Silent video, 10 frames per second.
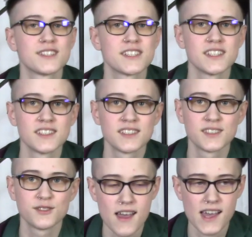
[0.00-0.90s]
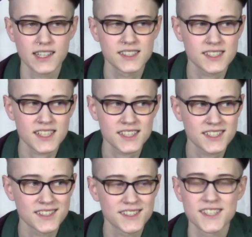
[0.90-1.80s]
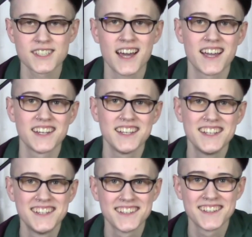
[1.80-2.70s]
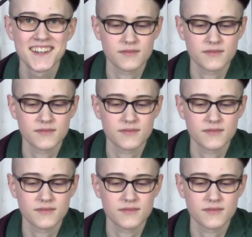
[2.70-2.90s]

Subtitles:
to exist in society,